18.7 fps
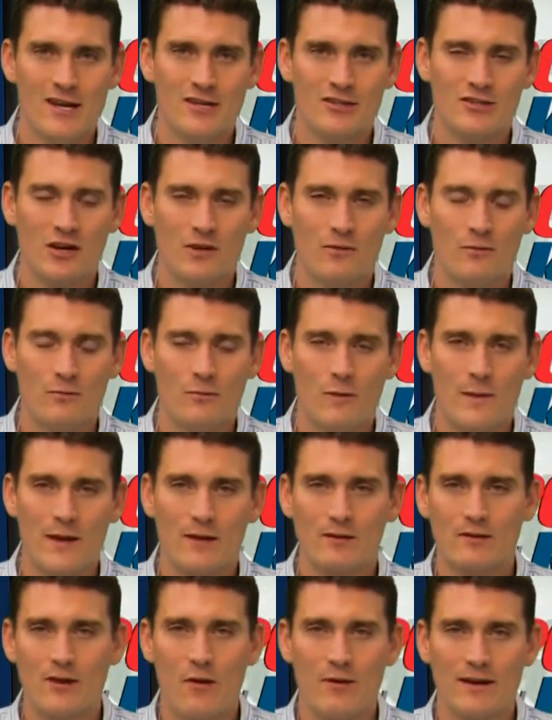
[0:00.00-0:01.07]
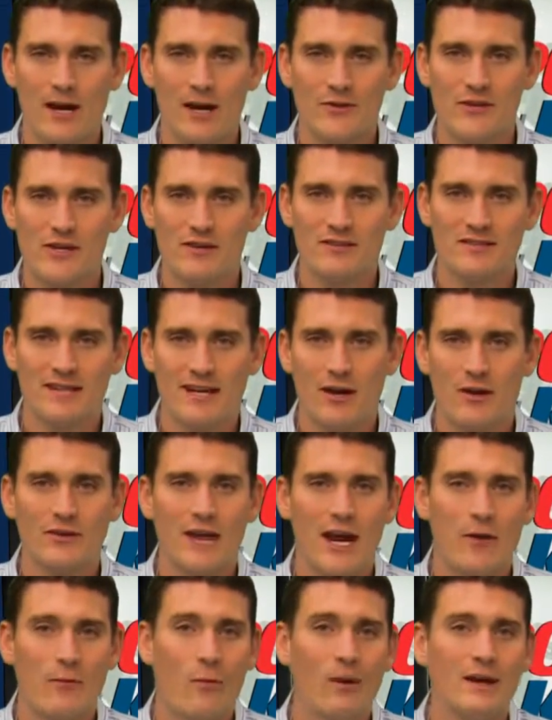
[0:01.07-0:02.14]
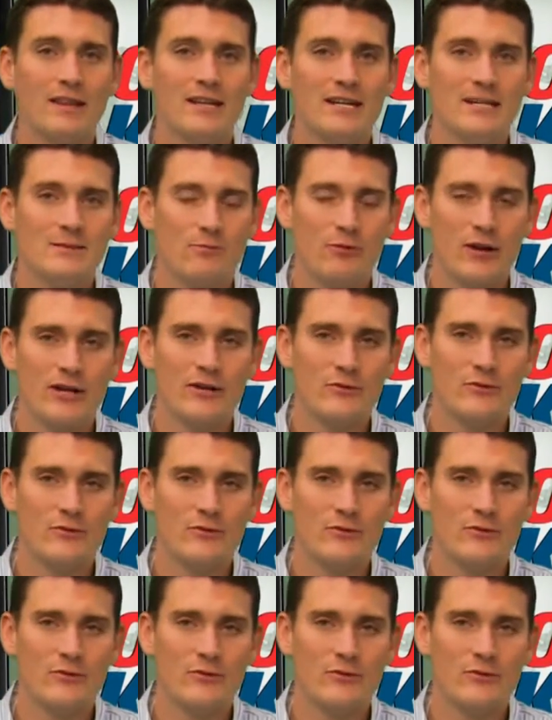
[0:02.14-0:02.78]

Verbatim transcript: So when they're going out there and saying, okay, what did these brand new